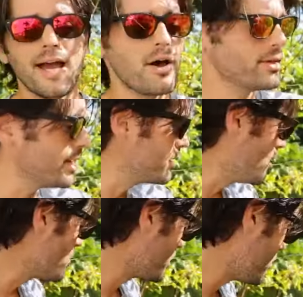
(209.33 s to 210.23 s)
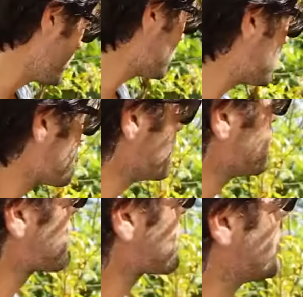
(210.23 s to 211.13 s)
Now that I know that this
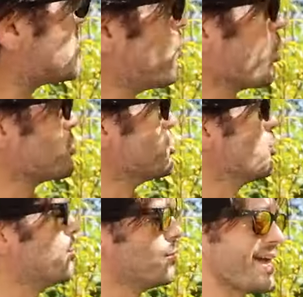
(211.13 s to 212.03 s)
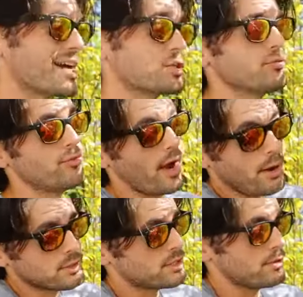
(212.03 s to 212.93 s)
is more doable and actually
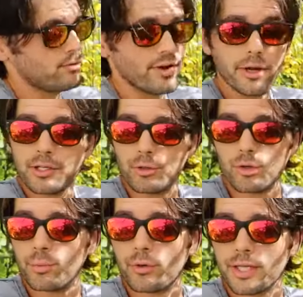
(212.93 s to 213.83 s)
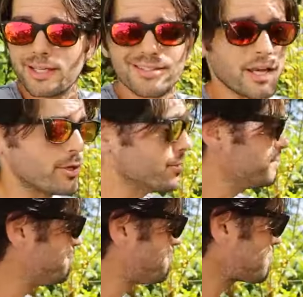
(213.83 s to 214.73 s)
I would say very doable in a container,
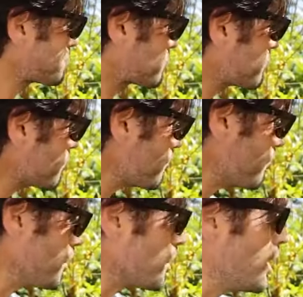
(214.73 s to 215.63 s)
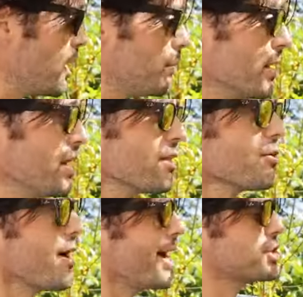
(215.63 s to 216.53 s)
um,
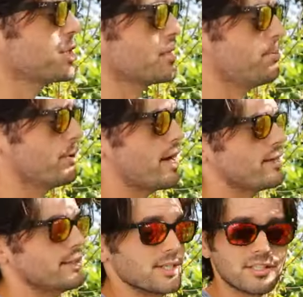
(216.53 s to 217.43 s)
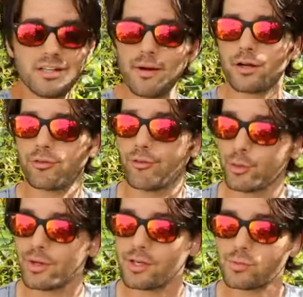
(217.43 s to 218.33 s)
they're actually gonna put out a decent amount of
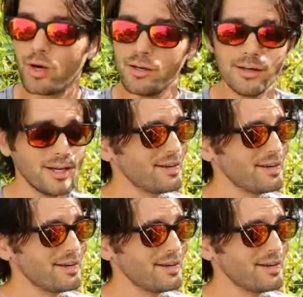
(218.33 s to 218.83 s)
fruit as well.